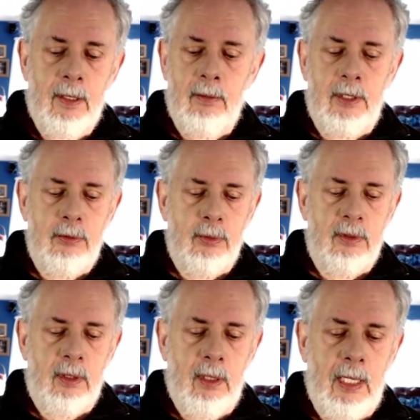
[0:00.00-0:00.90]
This was
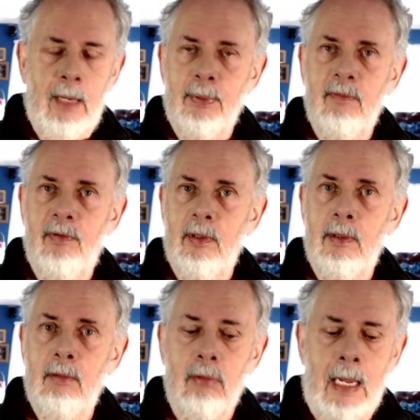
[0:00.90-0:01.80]
happened
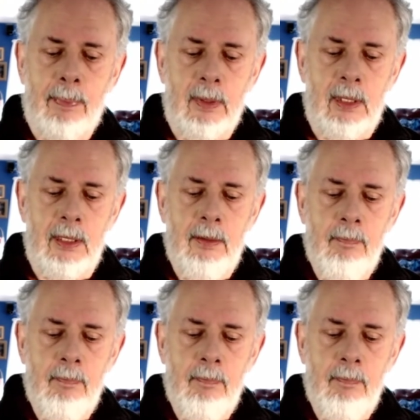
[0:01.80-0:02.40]
very rapidly.